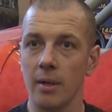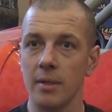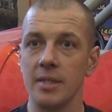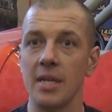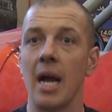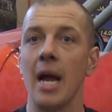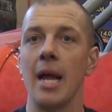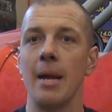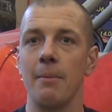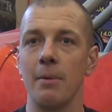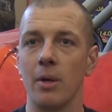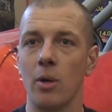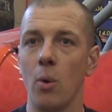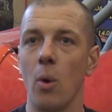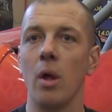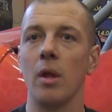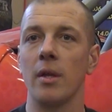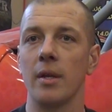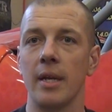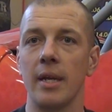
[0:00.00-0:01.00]
time and
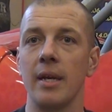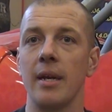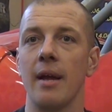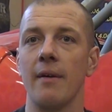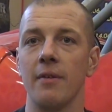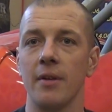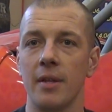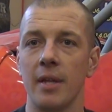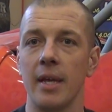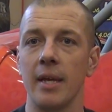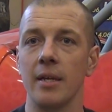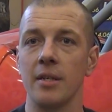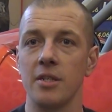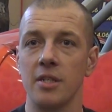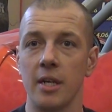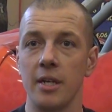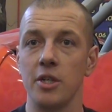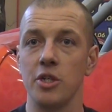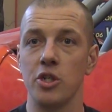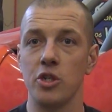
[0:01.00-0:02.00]
quality into everything,
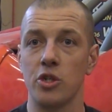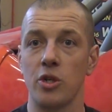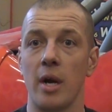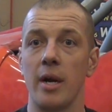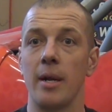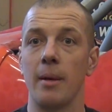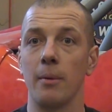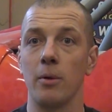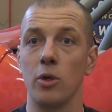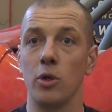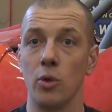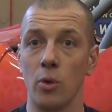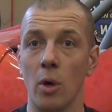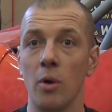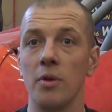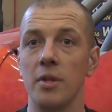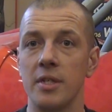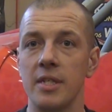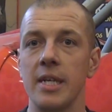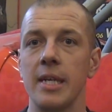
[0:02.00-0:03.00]
instead of just trying to
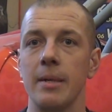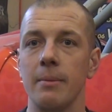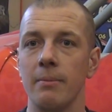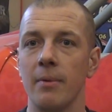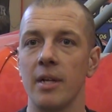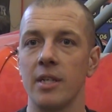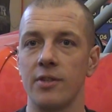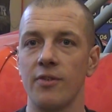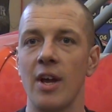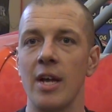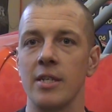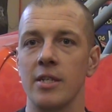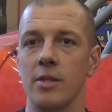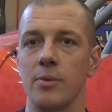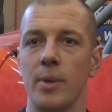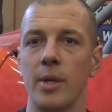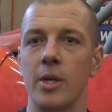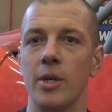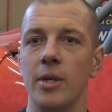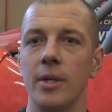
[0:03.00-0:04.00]
grow the team as fast as
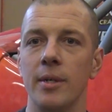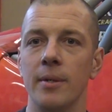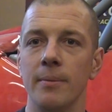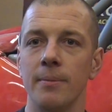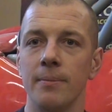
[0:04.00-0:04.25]
we could.